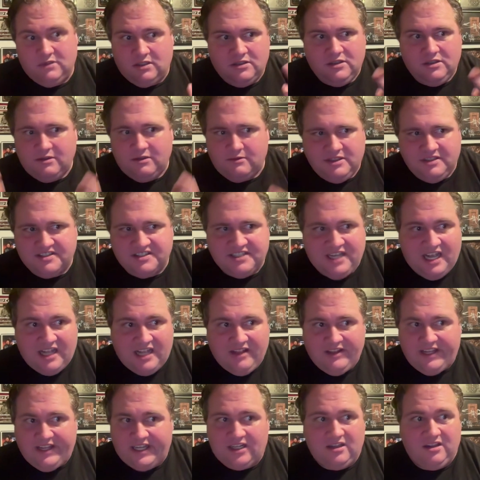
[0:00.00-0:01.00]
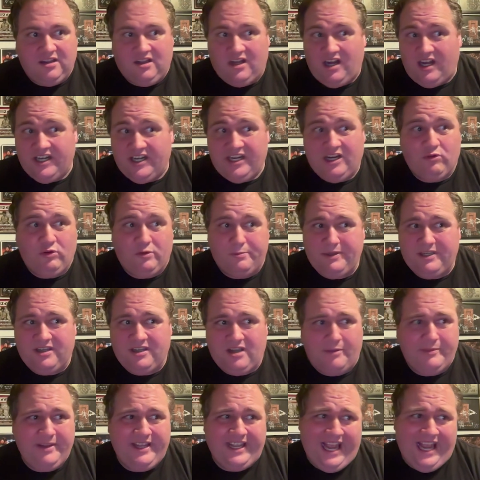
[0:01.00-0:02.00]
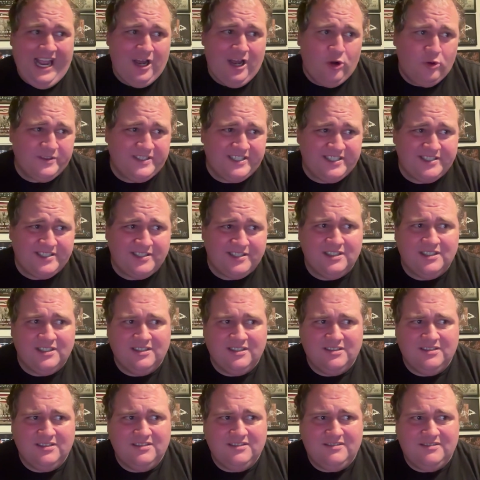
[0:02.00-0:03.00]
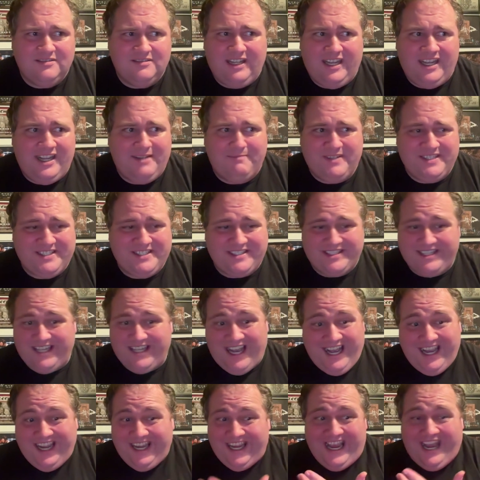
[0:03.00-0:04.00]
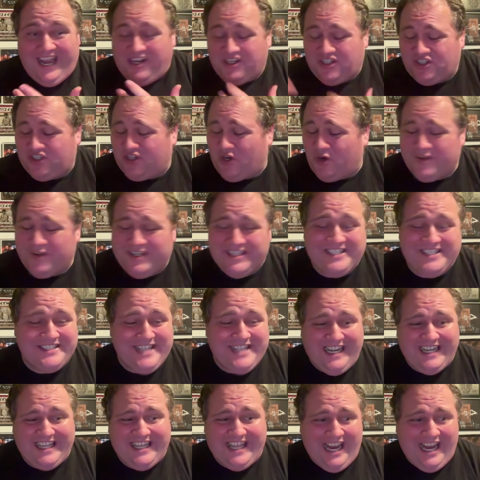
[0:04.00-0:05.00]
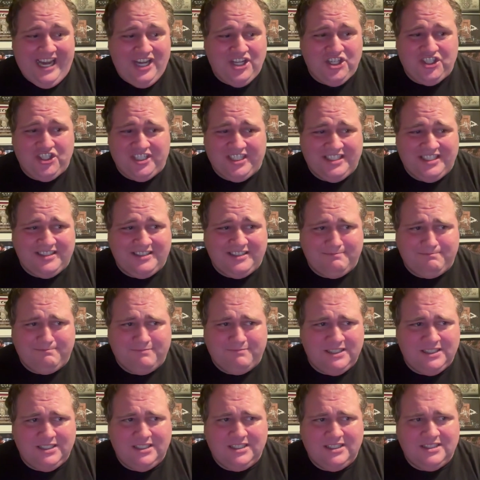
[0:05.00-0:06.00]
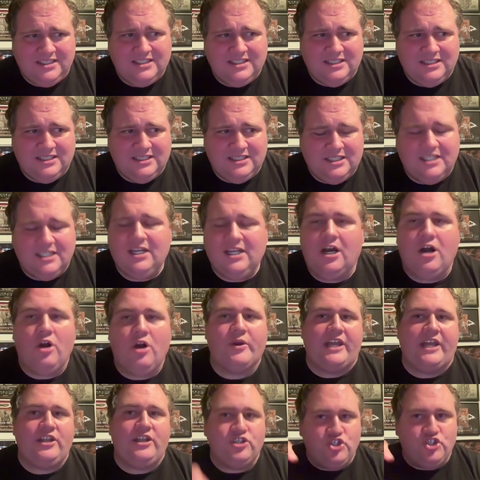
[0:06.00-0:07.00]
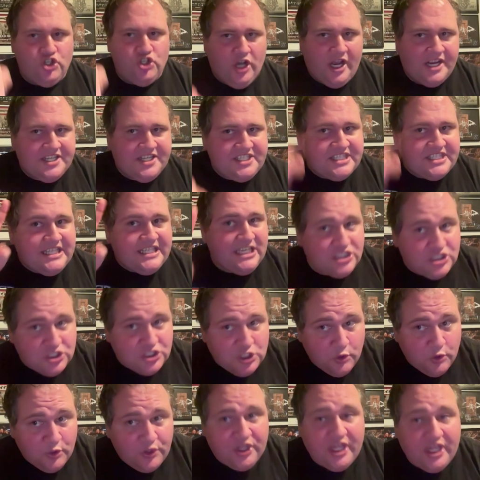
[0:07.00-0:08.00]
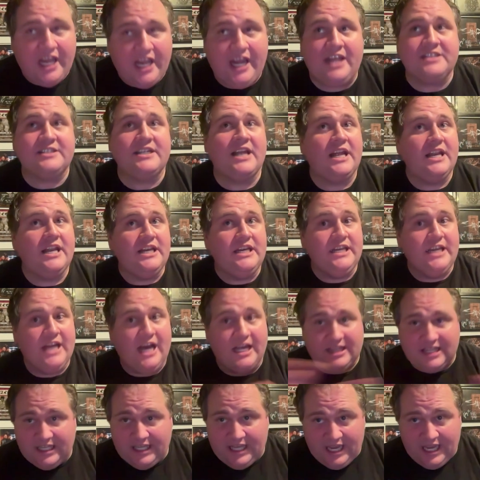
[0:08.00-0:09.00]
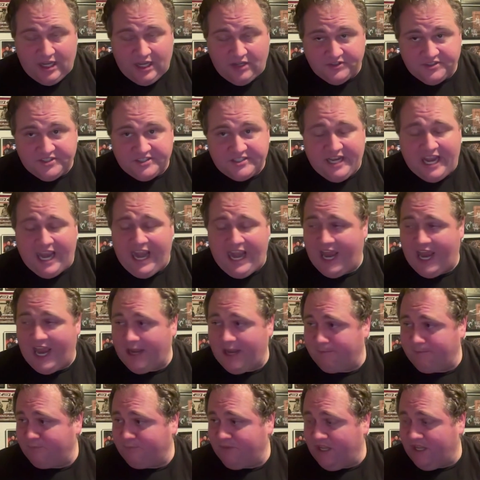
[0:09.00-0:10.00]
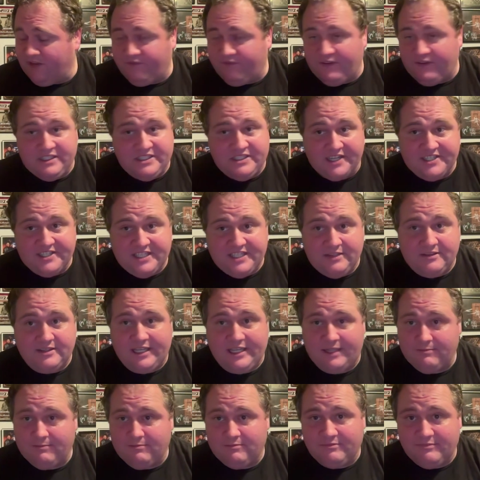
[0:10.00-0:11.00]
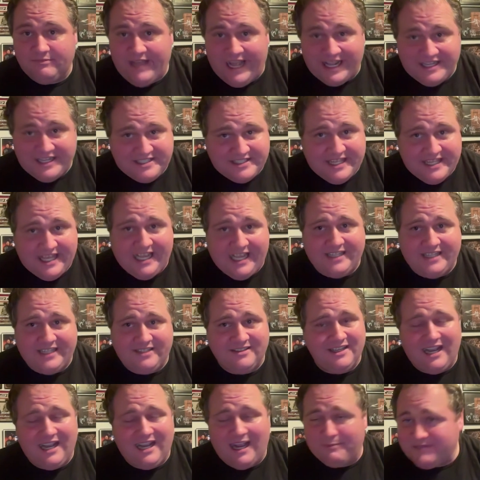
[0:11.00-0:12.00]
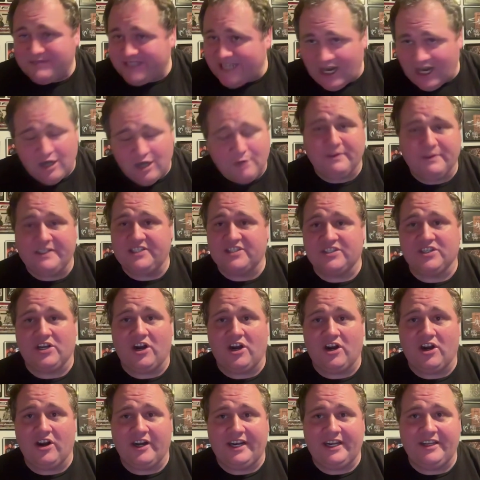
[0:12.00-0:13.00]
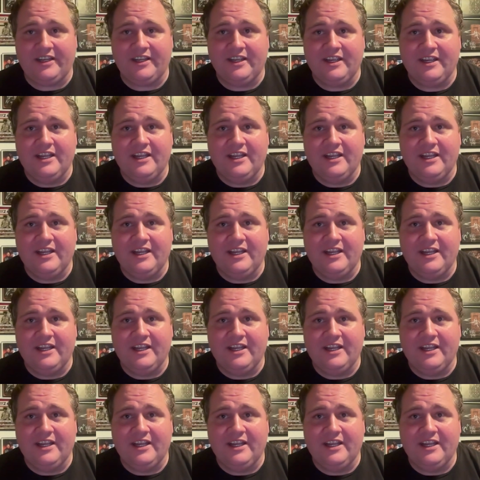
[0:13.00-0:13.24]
mean, it's not like Claudia will be coming out, and this guy has shown his dedication. Okay, just these 2 things, nothing else. And if he doesn't, then that's that. I'm terribly sorry.